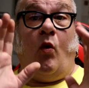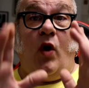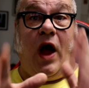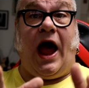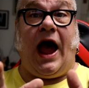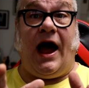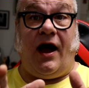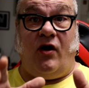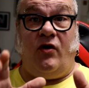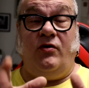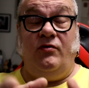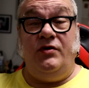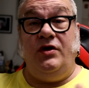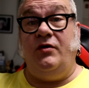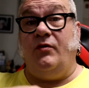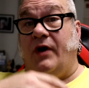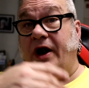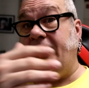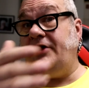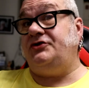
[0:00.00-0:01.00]
how
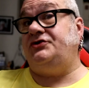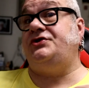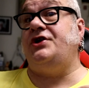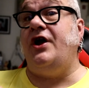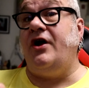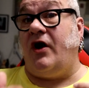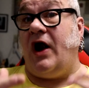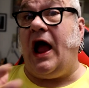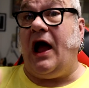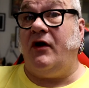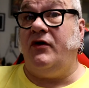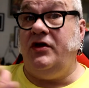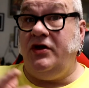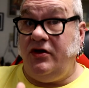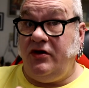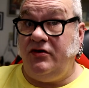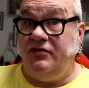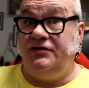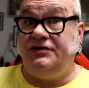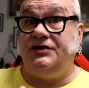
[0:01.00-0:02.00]
you want to share how
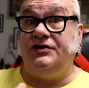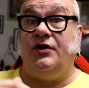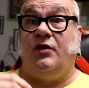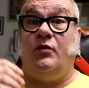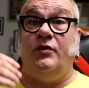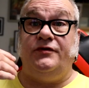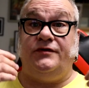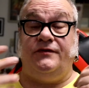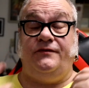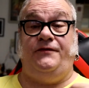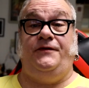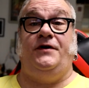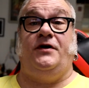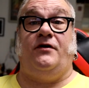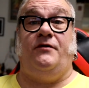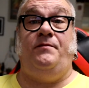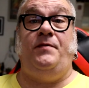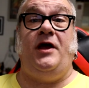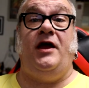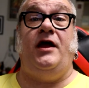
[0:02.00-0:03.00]
you deal with the
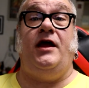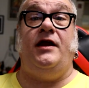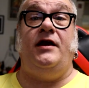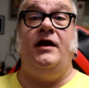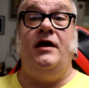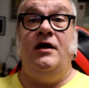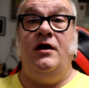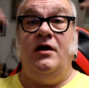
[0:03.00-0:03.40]
fear of pain,